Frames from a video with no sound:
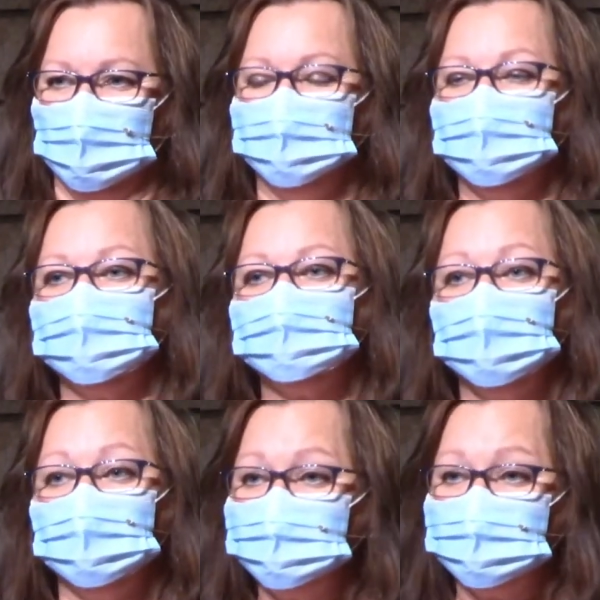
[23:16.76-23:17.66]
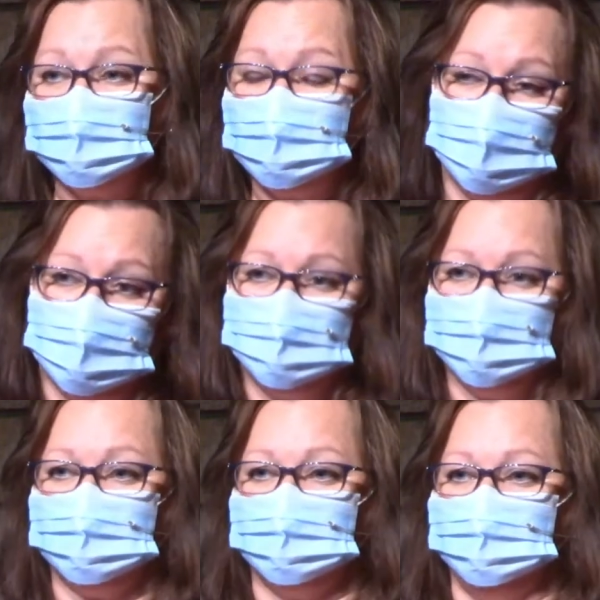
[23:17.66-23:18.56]
with its ups and
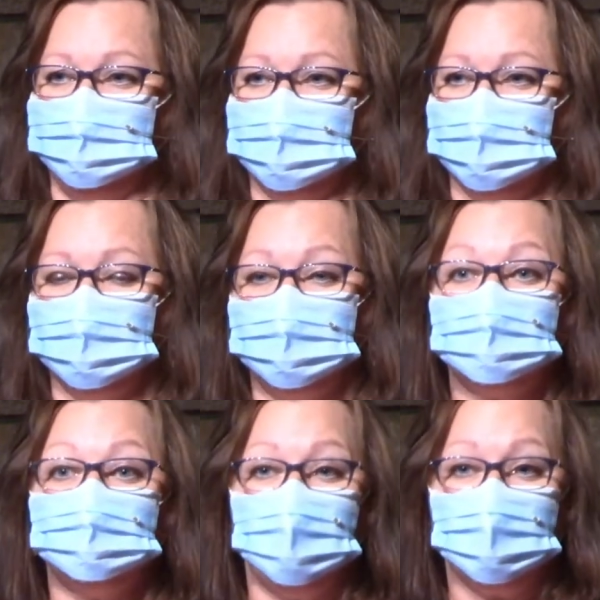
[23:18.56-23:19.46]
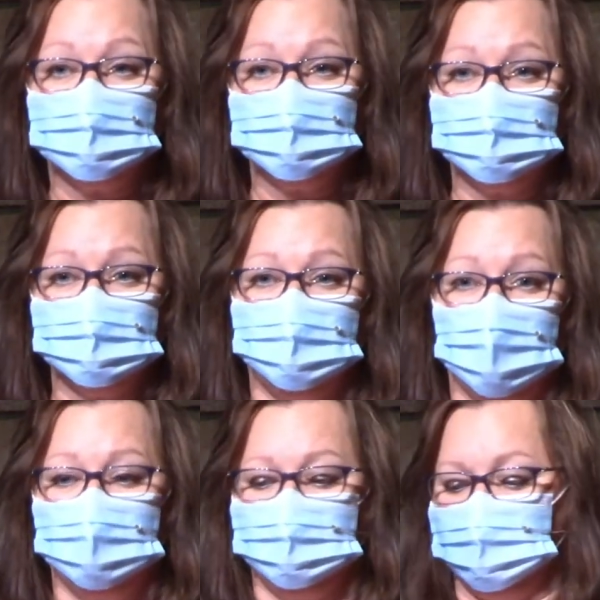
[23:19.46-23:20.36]
downs, with its mountains and
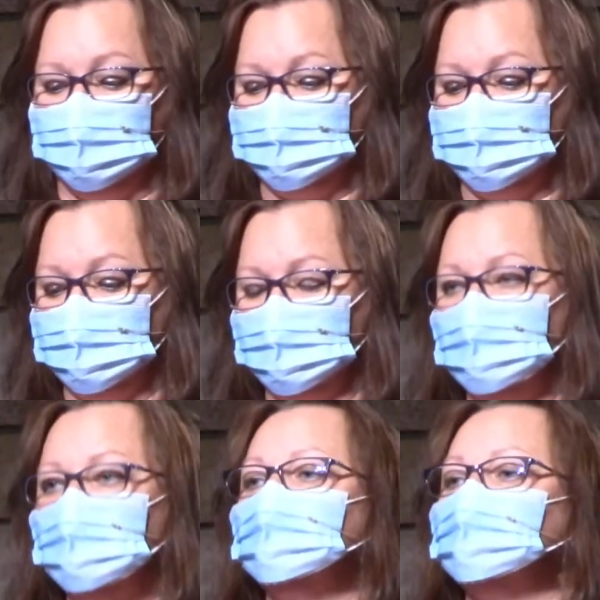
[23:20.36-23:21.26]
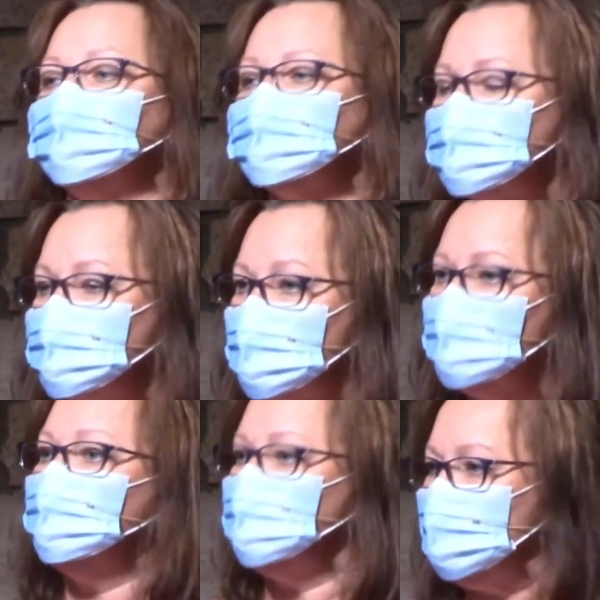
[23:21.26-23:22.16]
valleys we're
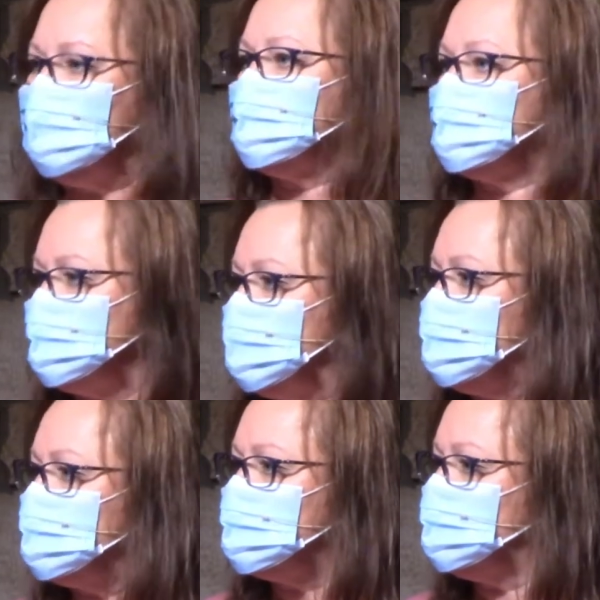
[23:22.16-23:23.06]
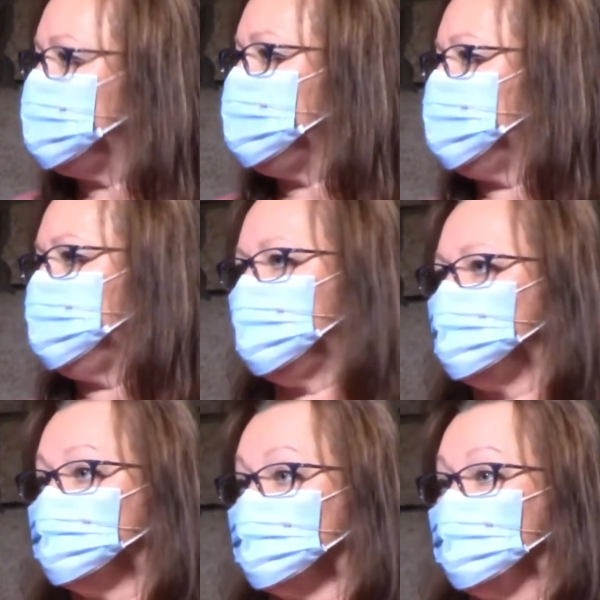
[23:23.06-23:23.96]
so blessed to be able to be on
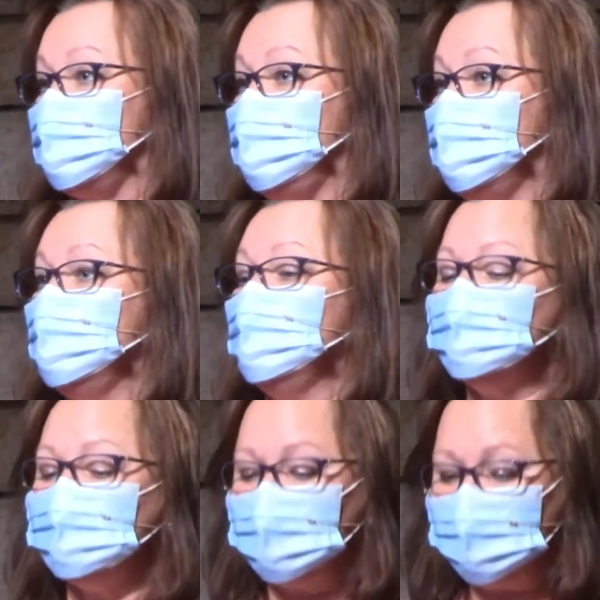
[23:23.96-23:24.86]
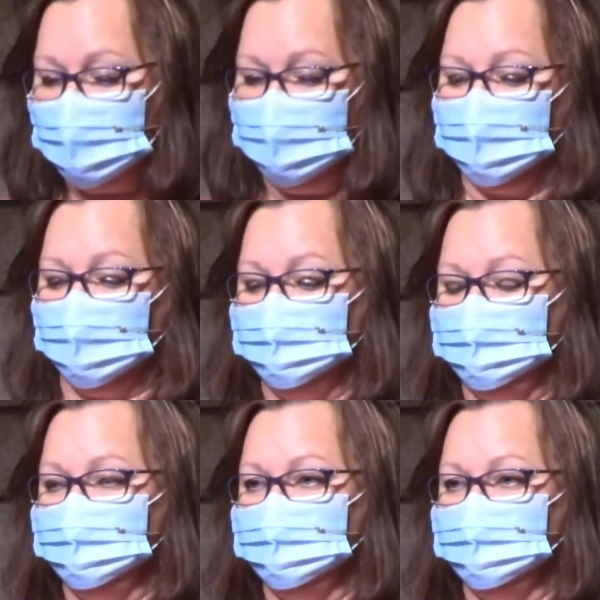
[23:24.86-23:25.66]
that journey together.